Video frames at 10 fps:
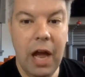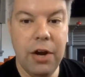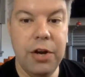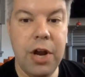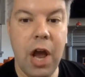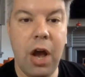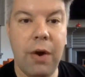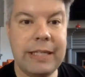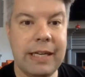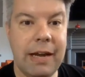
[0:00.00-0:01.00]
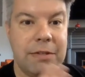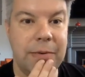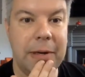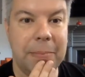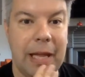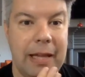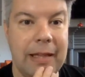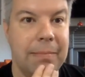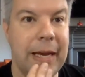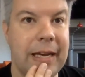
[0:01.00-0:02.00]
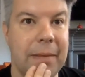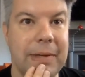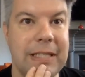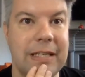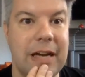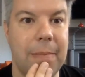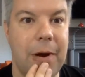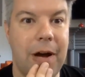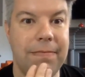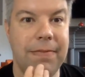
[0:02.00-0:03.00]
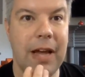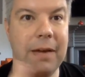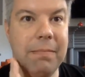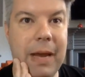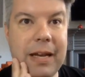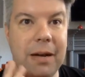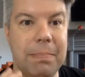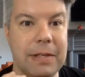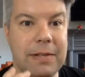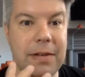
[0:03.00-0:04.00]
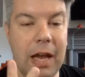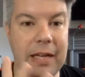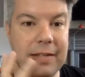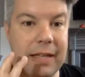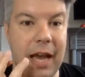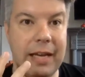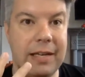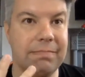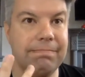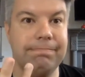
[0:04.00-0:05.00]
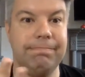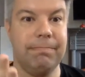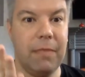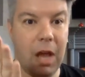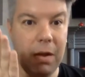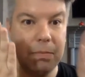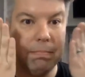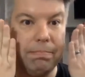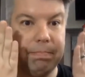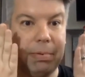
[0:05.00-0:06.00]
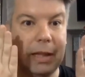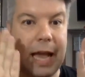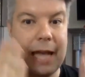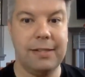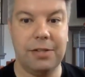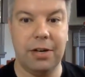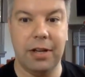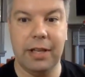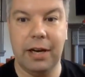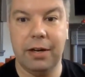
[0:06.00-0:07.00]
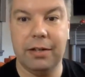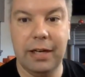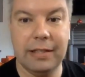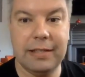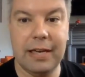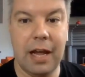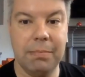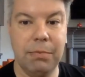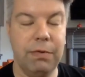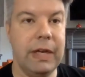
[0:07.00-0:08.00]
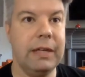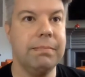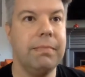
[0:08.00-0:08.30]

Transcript: no, I didn't have to reapply that makeup. It didn't come off. That makeup is is like plaster on there. It's not moving.